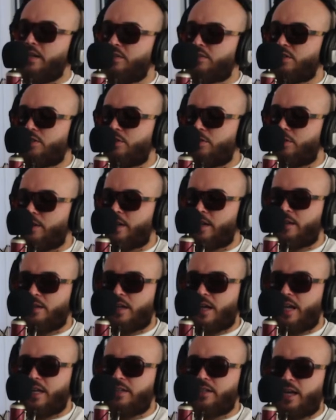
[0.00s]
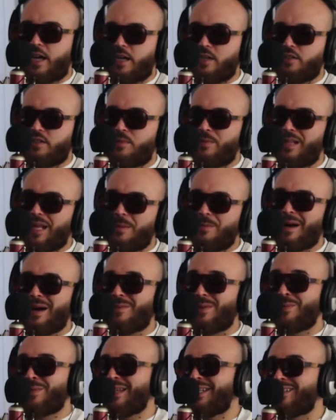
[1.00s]
I used to do that. You know I, I, used to be like,
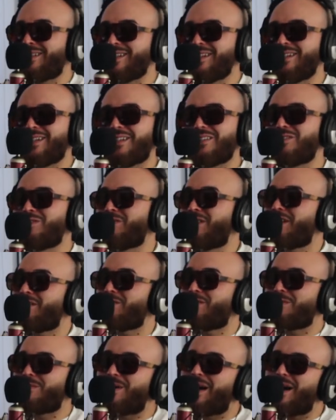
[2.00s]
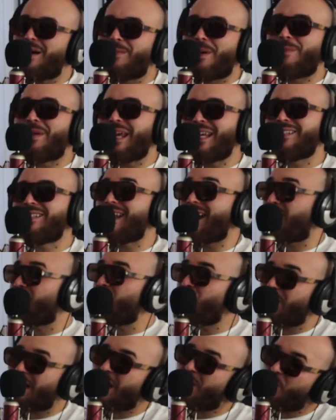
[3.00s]
Mom, I'm 18. I do whatever. Mom, I'm 18. I
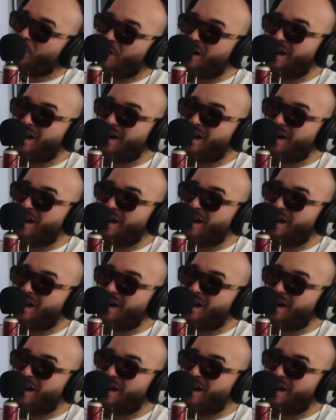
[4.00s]
do what I